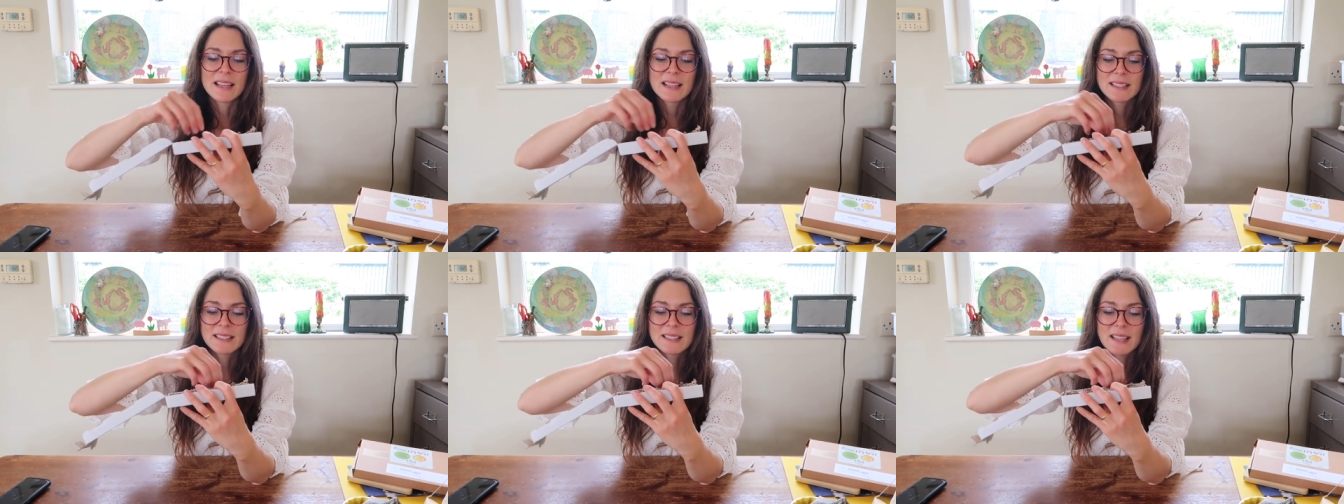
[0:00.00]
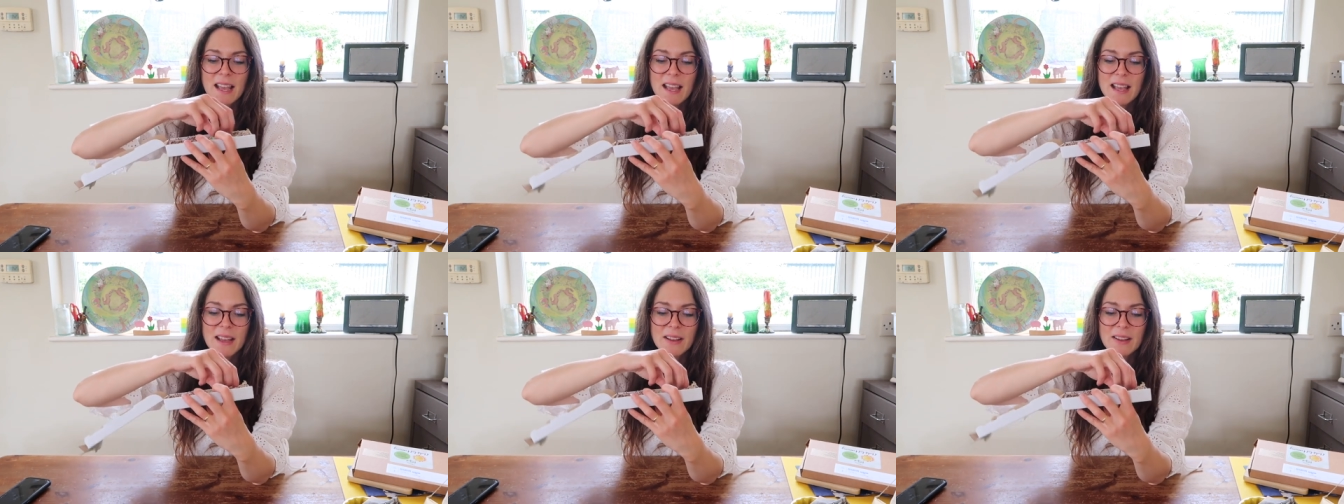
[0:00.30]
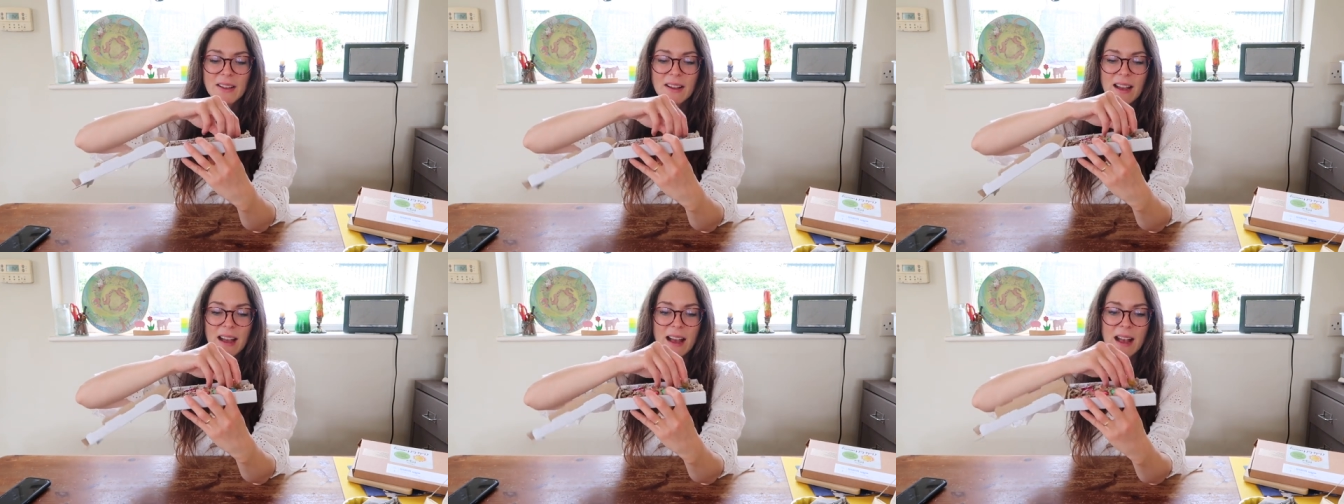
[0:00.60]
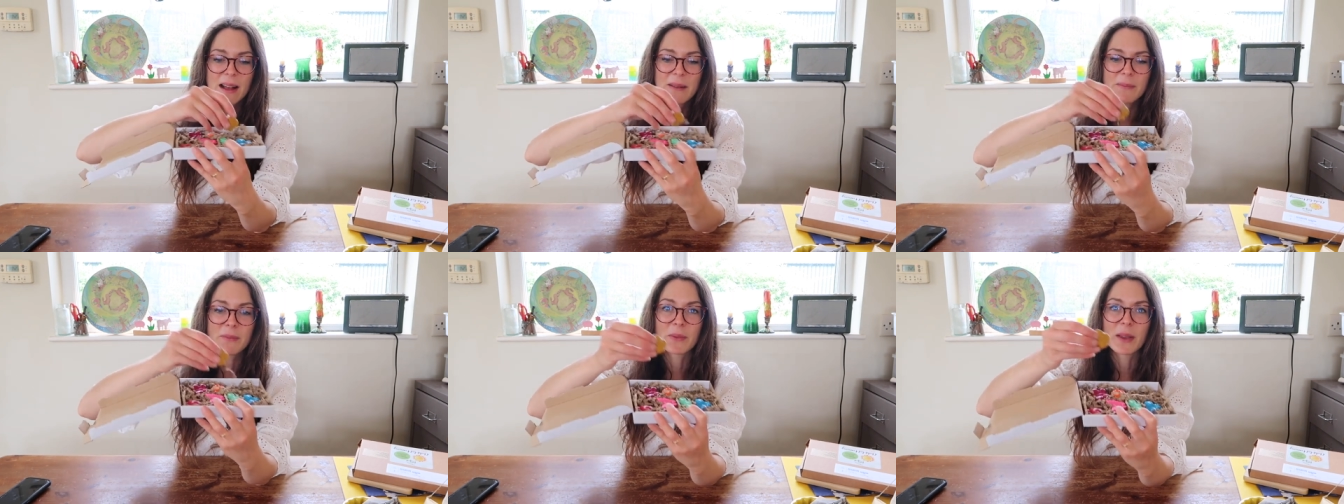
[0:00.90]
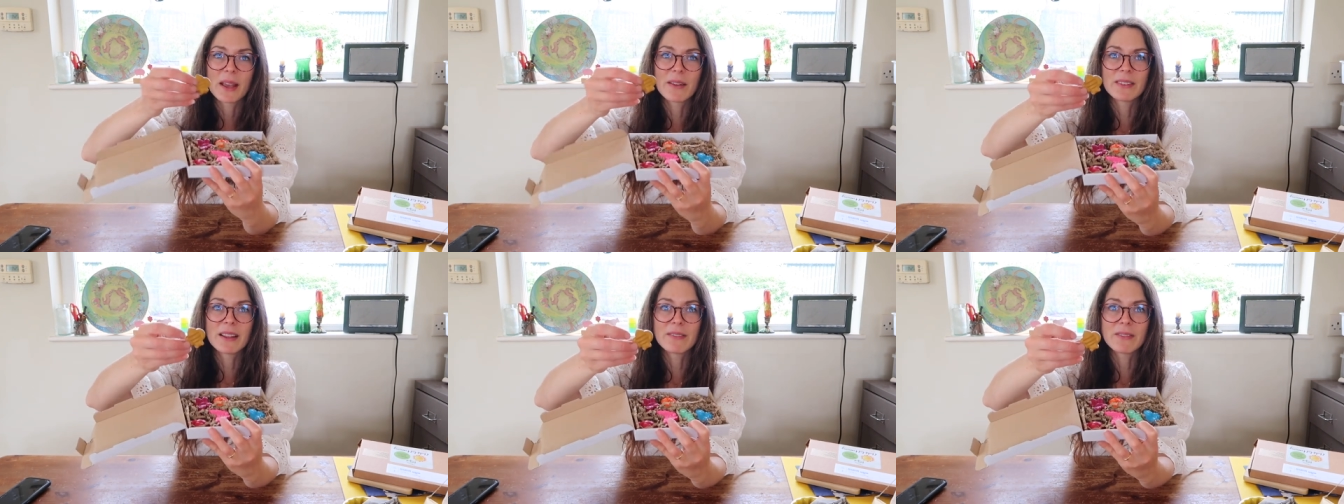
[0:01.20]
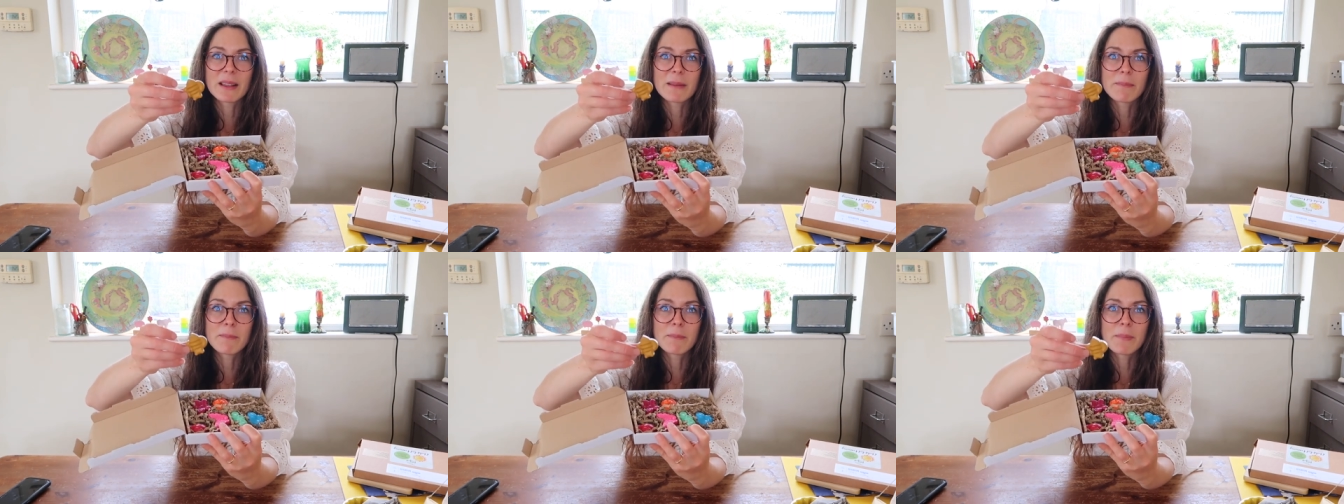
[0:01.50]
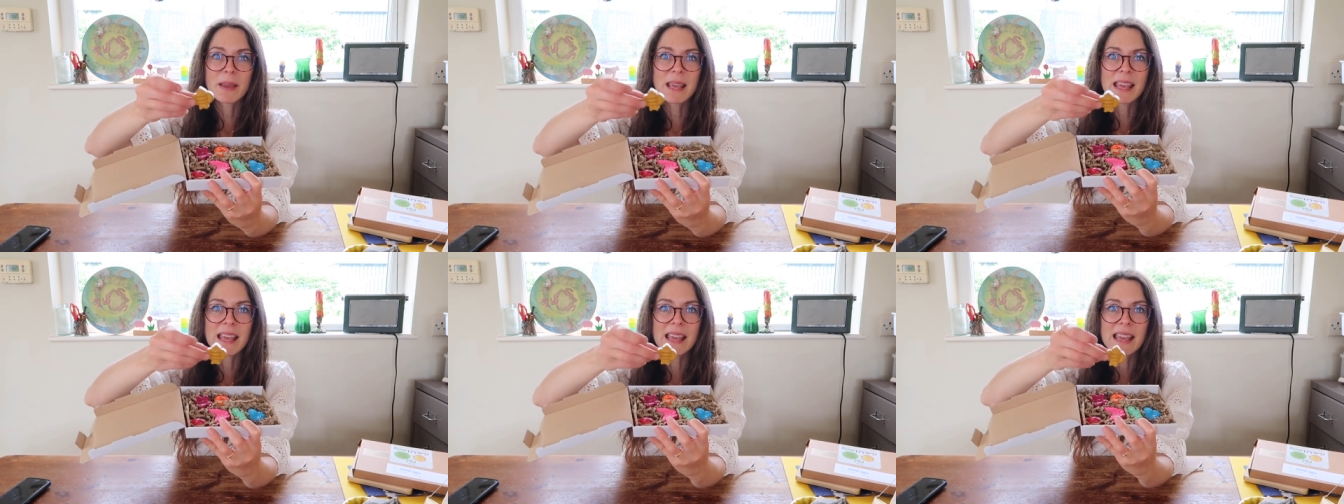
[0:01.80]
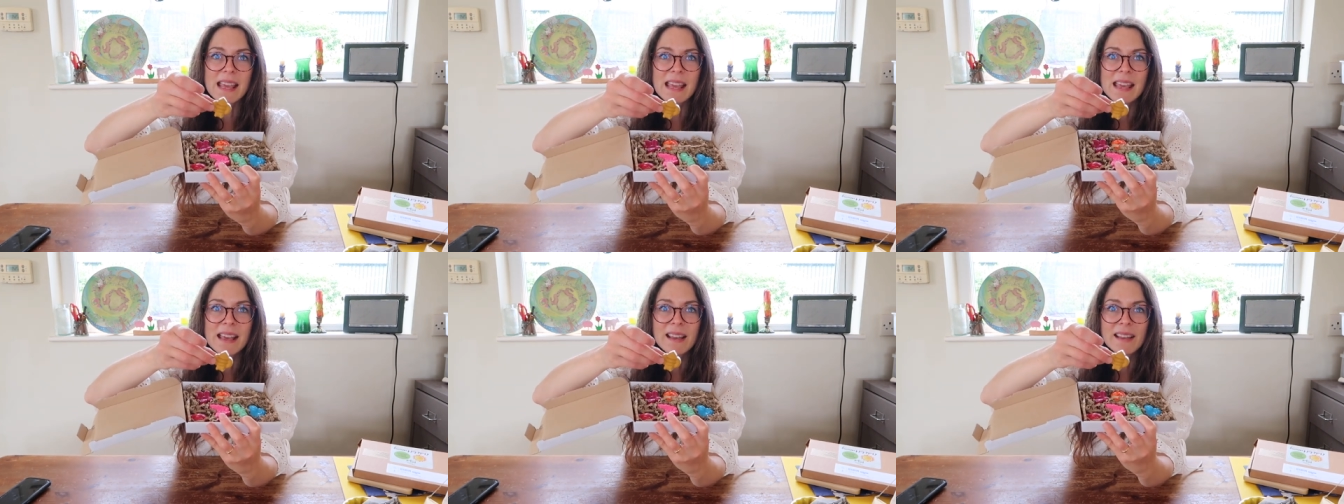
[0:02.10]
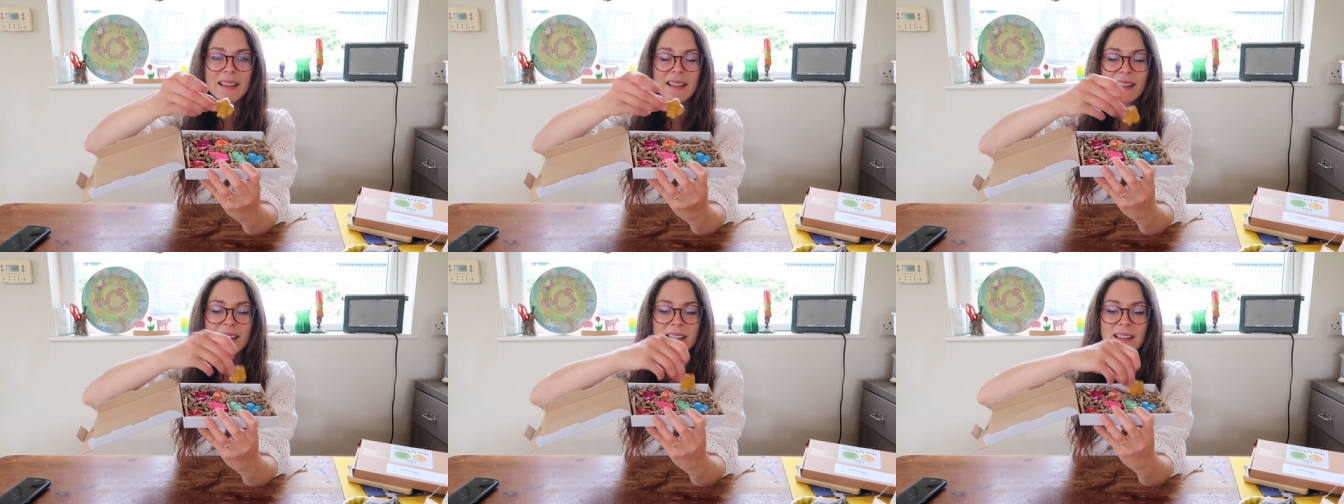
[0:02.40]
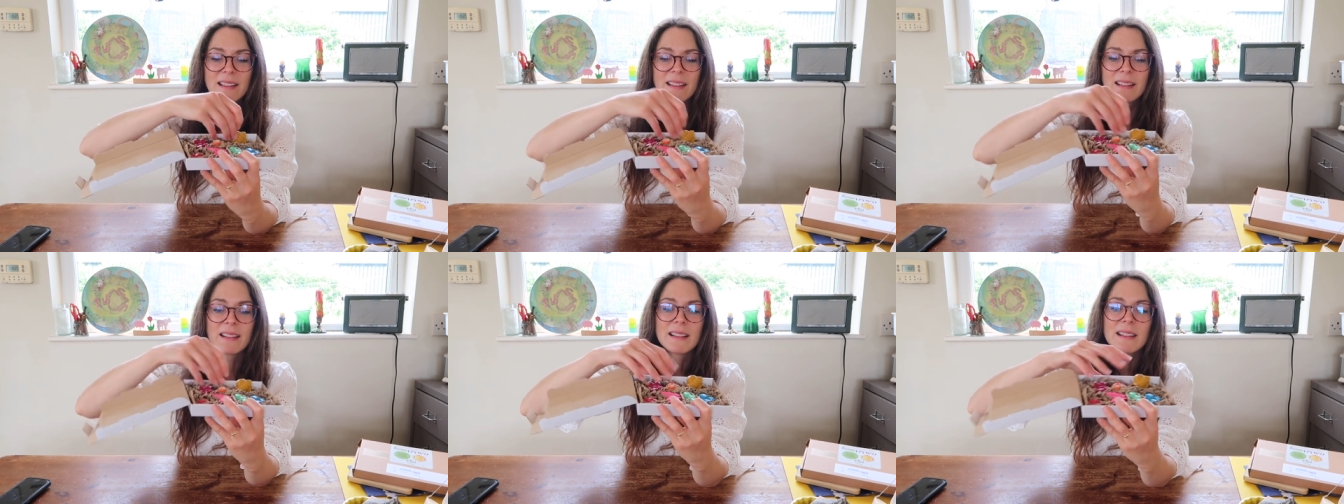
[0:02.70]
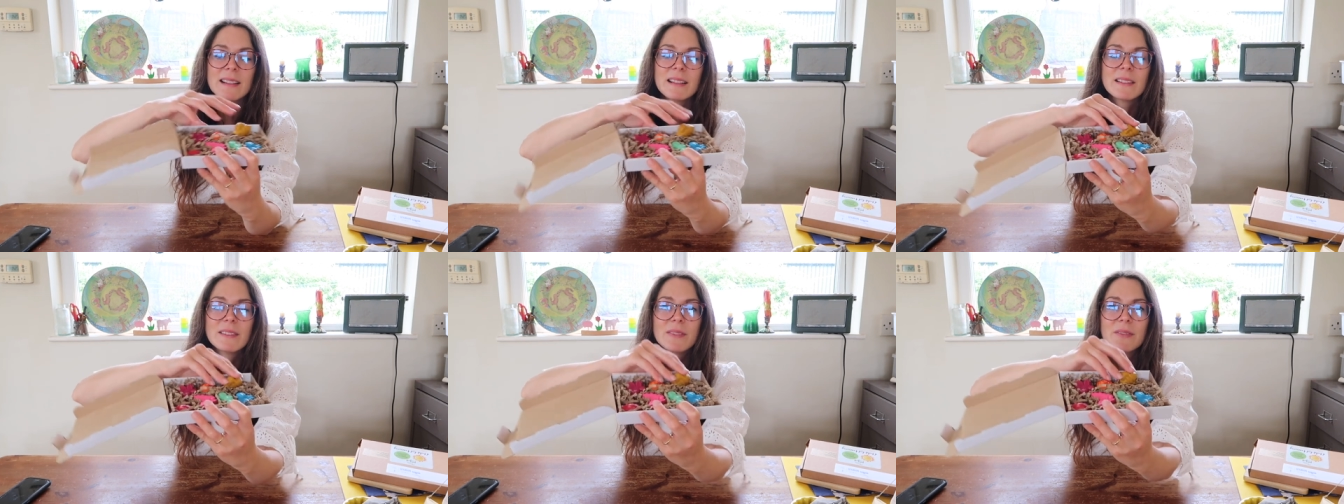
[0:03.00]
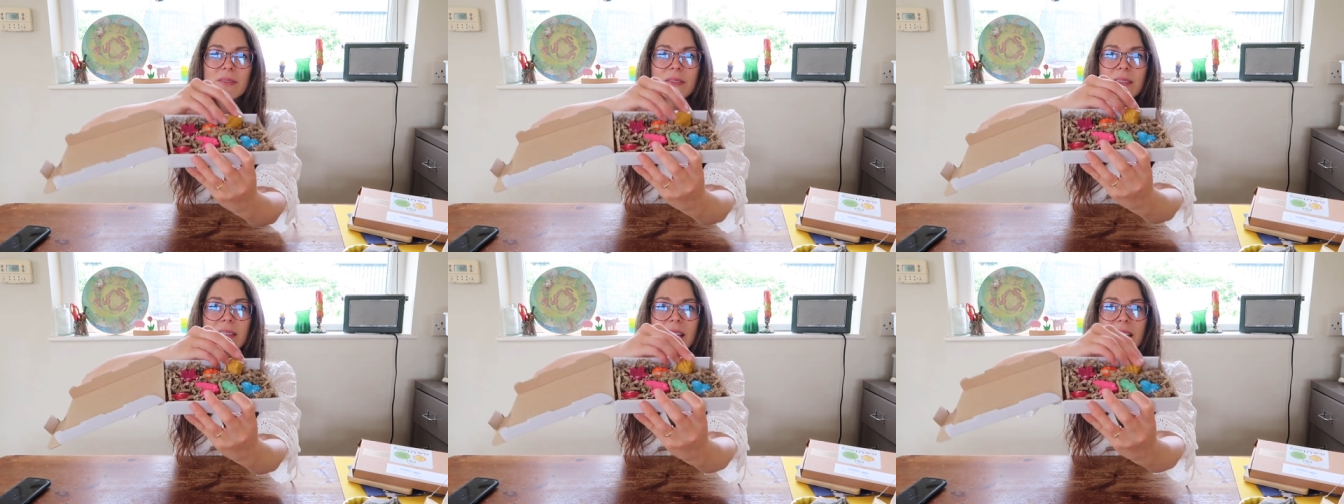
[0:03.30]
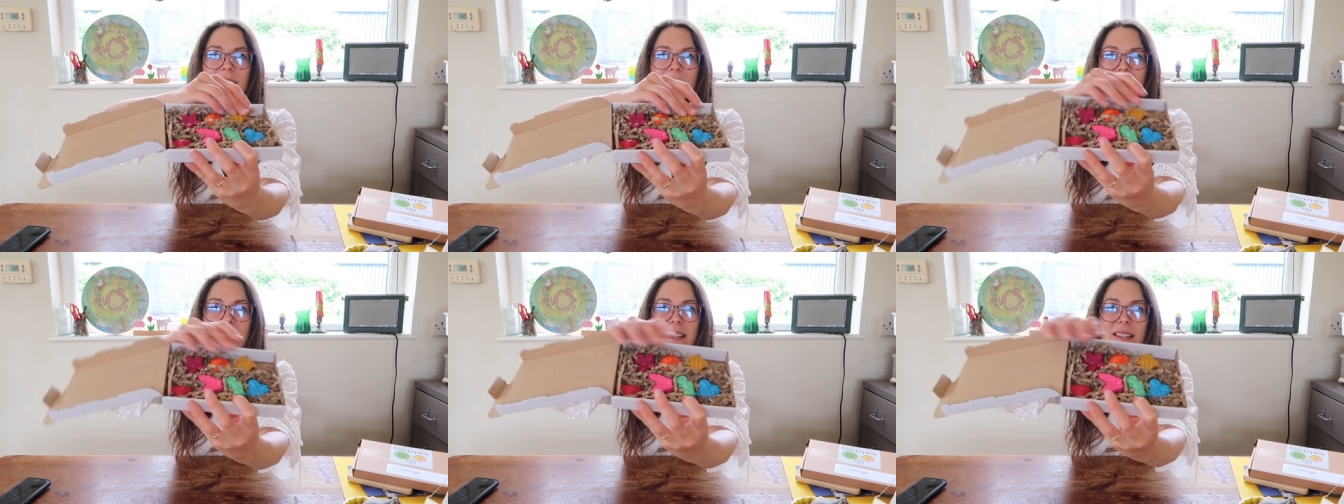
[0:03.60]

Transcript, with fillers: So um, we have a lovely bee, there's a